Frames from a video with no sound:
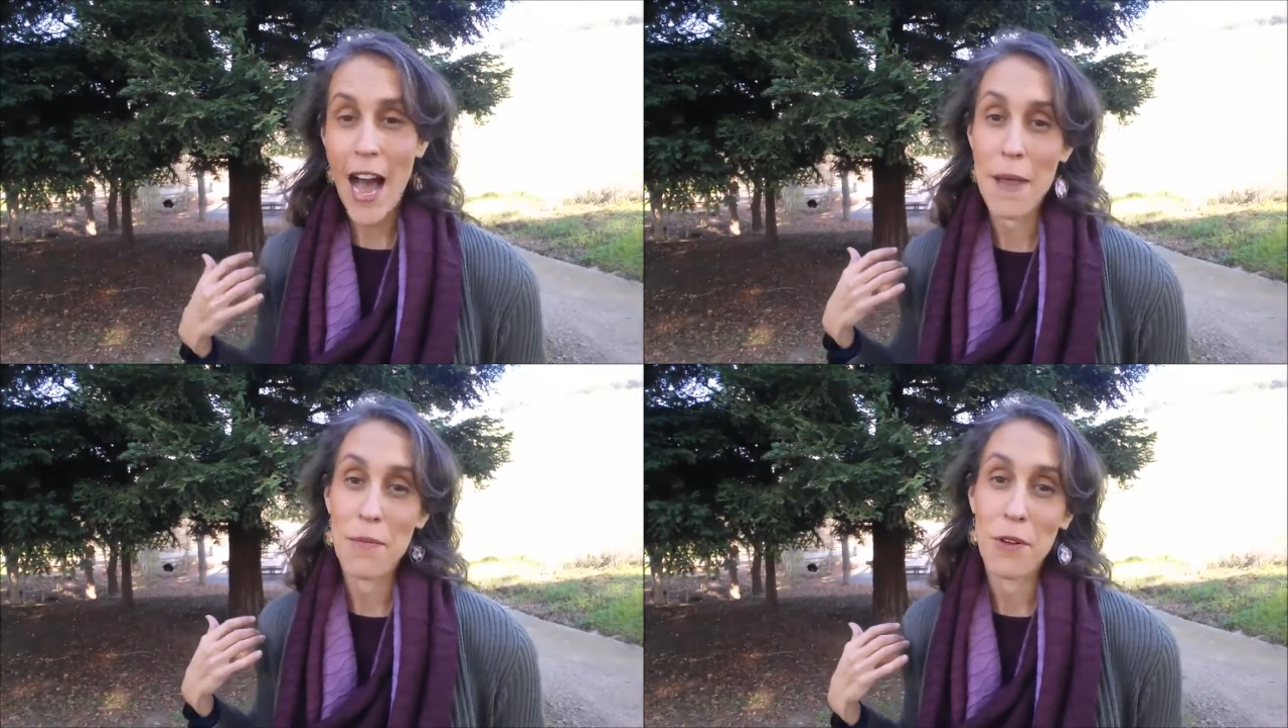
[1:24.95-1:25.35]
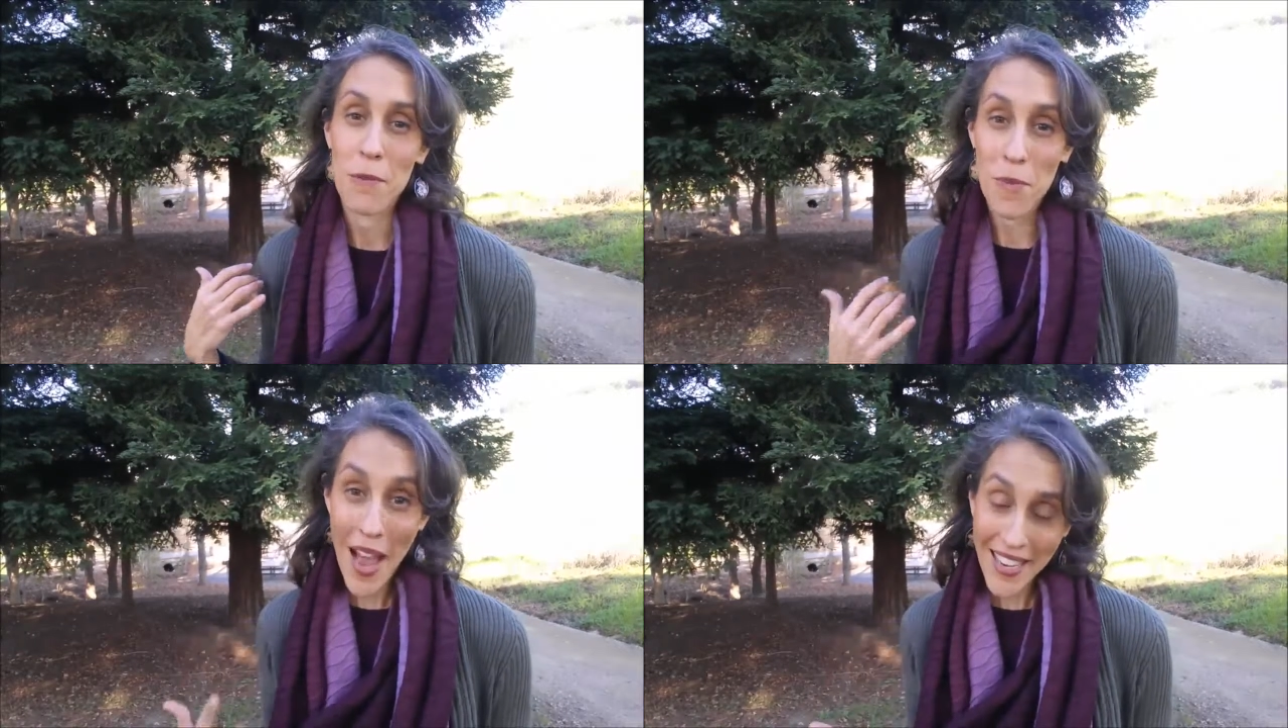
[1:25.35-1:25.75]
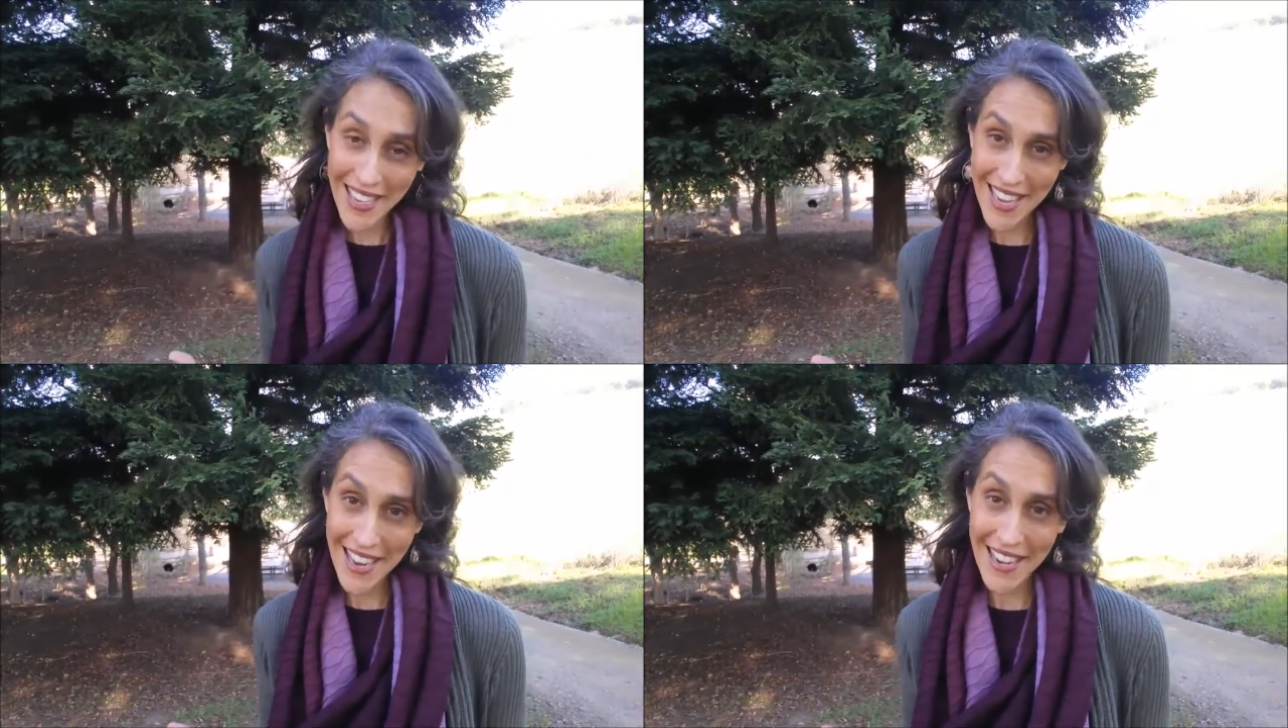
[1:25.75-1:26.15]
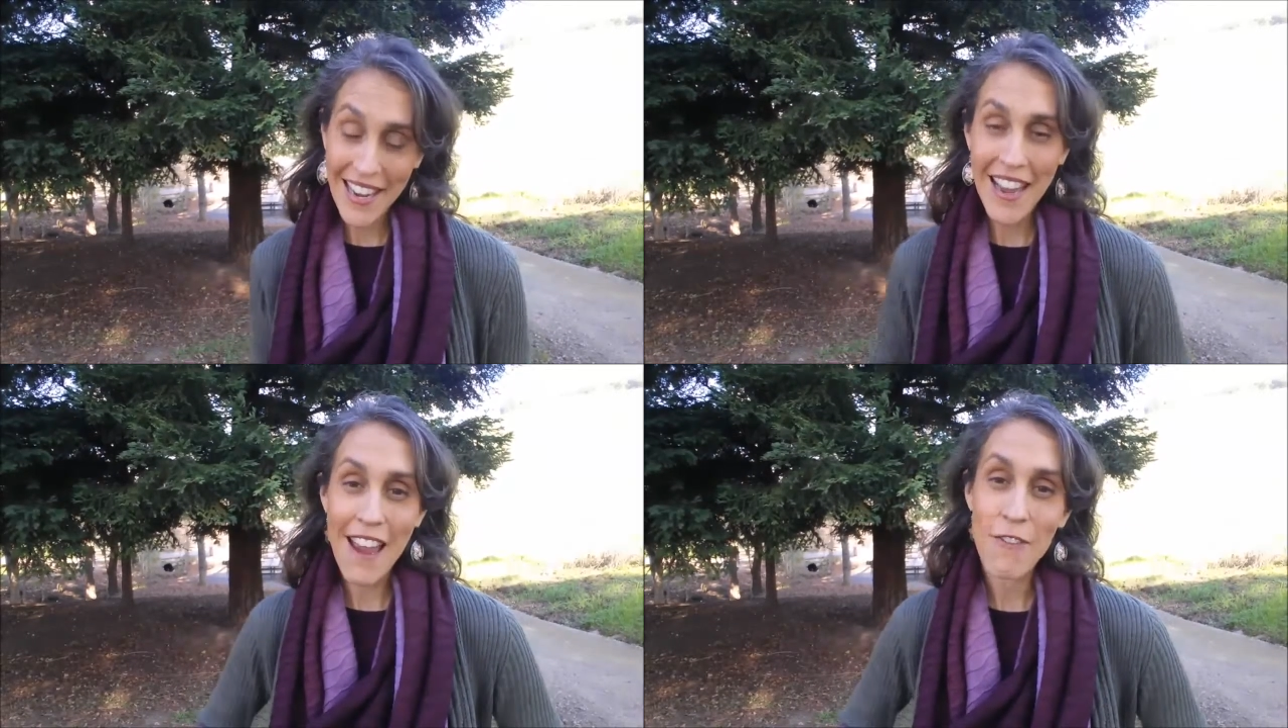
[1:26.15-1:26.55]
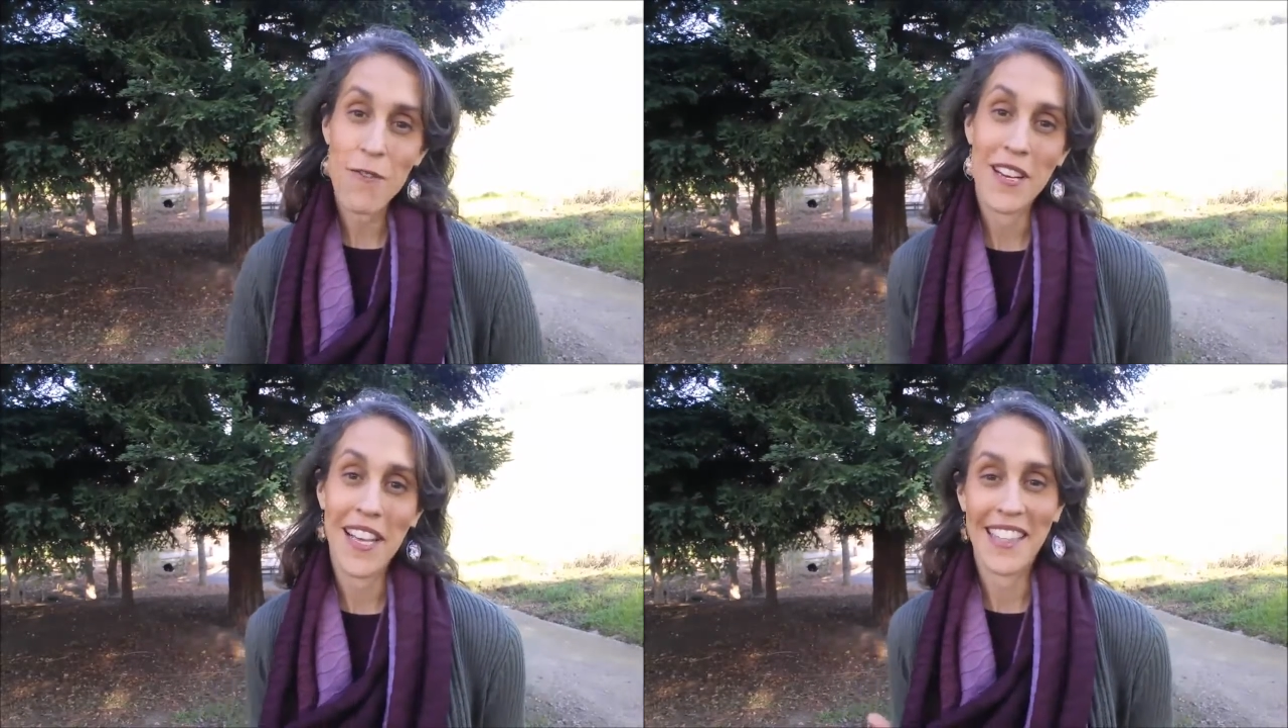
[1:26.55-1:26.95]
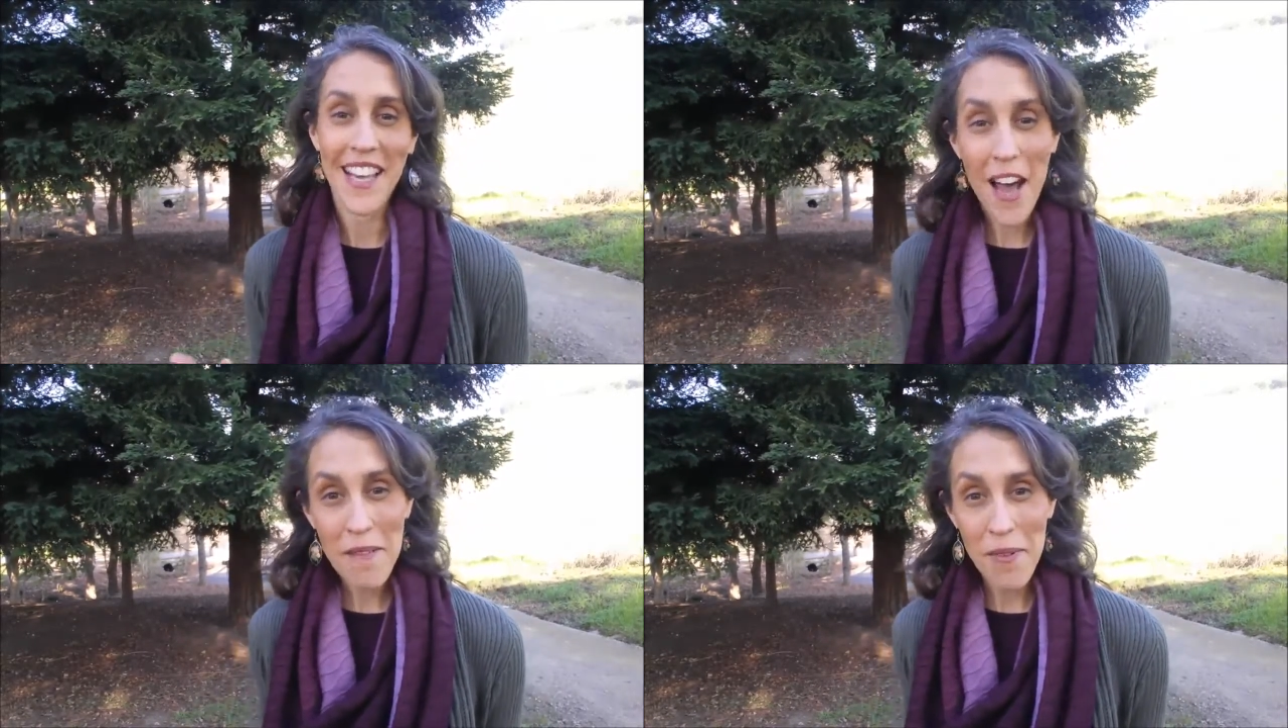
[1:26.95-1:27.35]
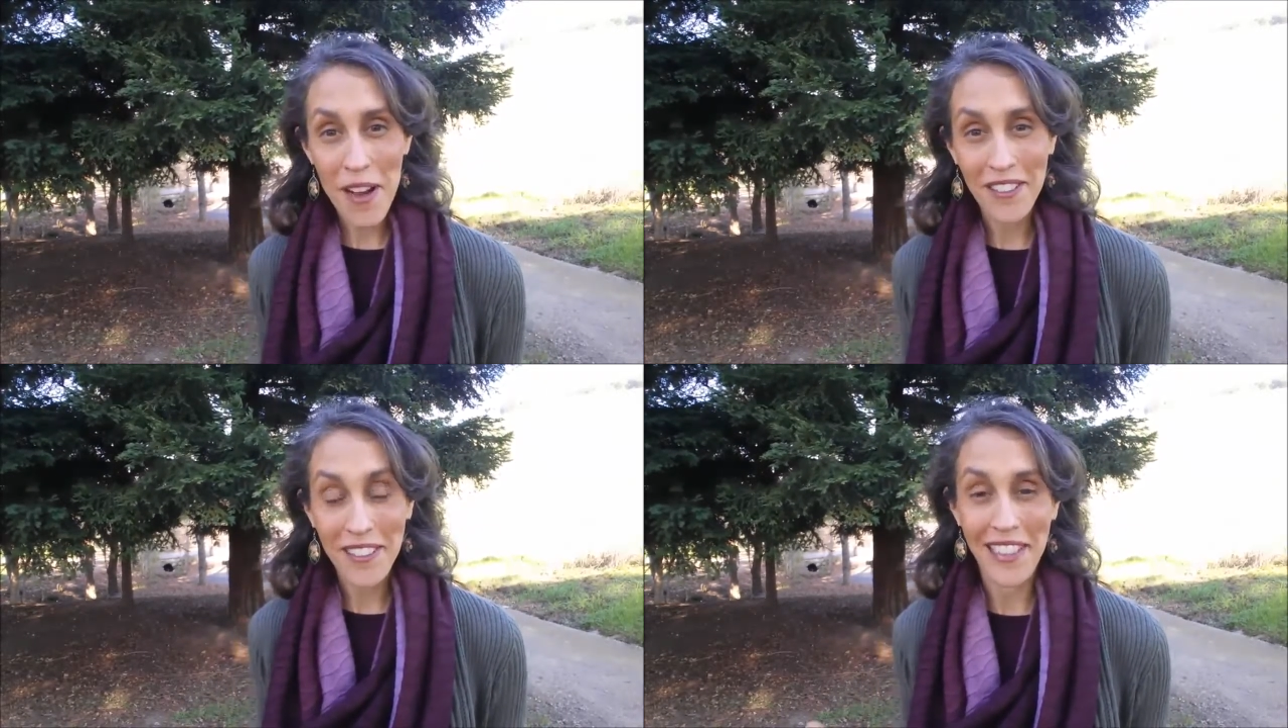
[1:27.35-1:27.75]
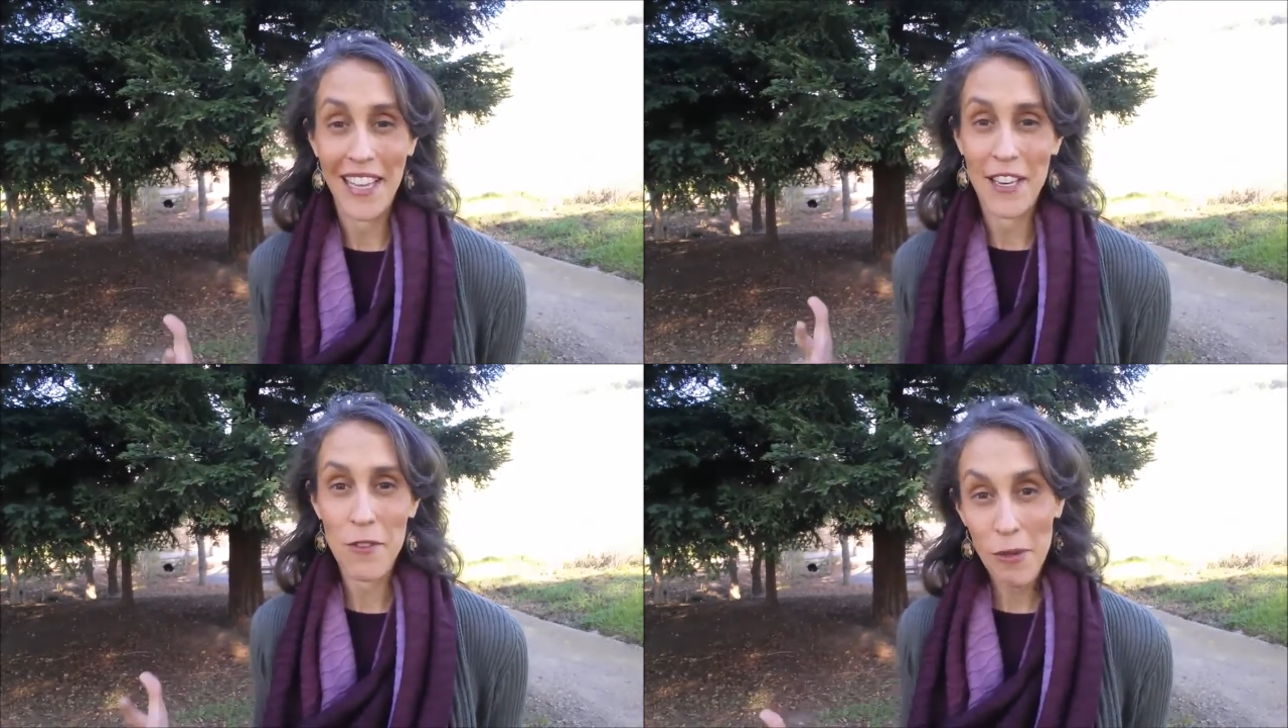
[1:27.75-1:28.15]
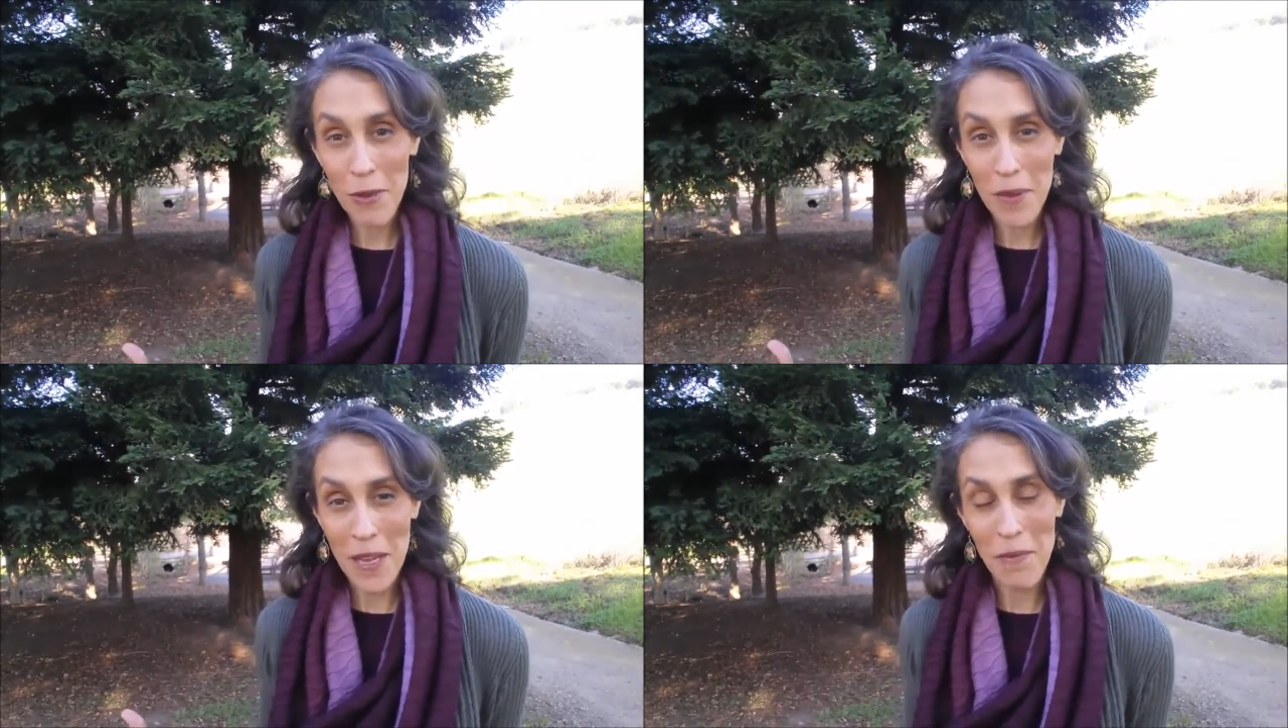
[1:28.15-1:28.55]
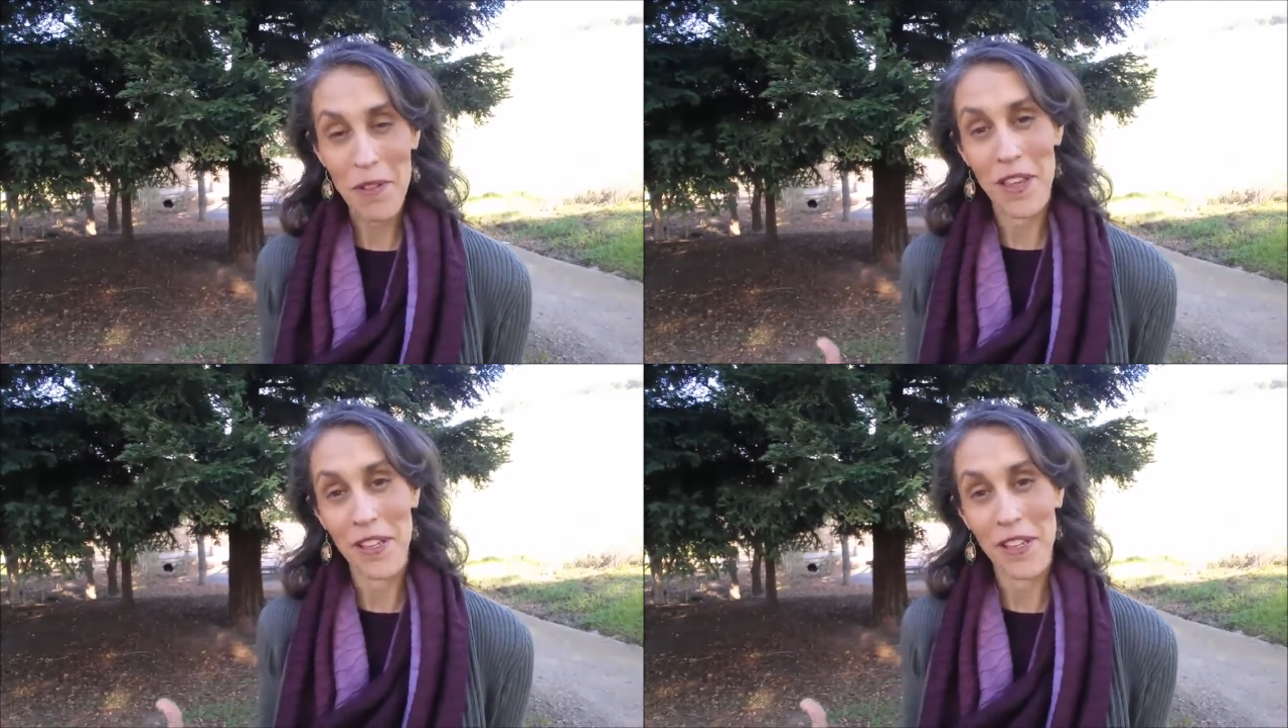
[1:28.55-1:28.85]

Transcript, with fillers: I pull back in, everyone gets unbuckled like normal people,